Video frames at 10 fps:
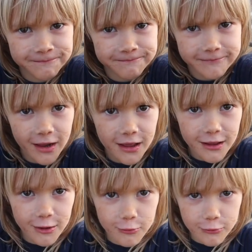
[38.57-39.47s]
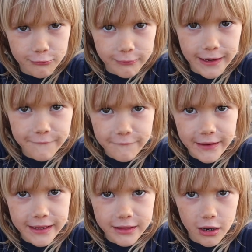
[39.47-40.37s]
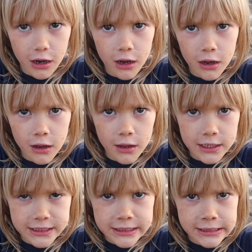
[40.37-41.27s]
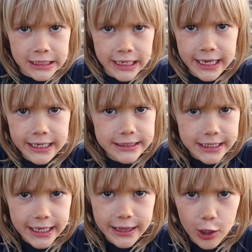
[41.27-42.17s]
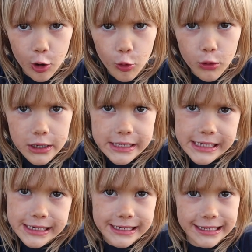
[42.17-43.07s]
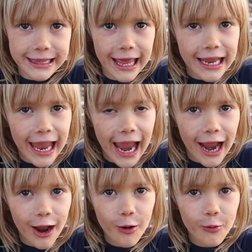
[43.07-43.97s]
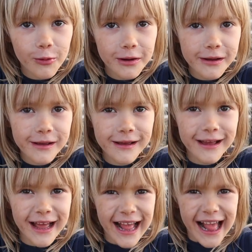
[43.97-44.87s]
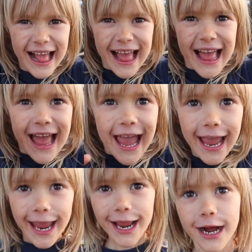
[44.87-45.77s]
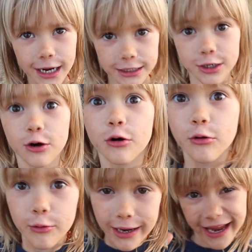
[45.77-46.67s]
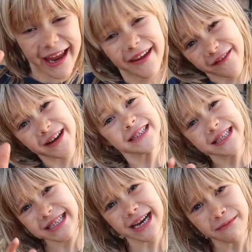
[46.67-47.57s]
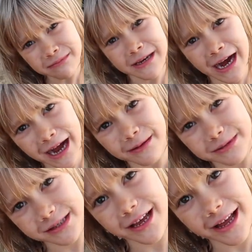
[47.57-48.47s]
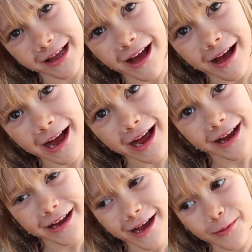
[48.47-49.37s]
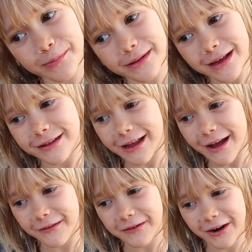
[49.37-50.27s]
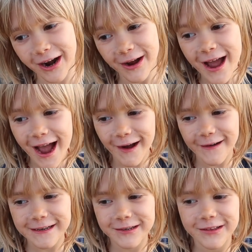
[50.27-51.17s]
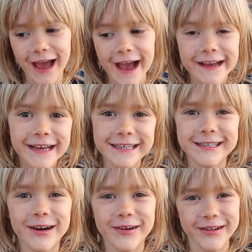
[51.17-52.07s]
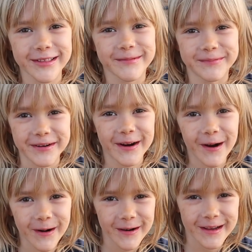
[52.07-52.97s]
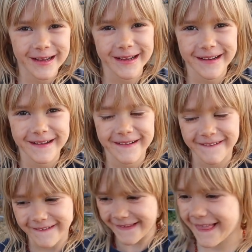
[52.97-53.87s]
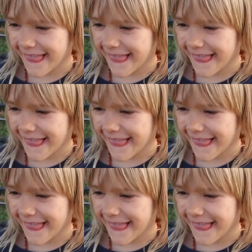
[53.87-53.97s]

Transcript: What do you do? We feed the chickens and the horses and the cows. You do, yes. And so our night routine. Even sometimes let I help let Lavender out. How I do that is go in the barn. Oh, okay.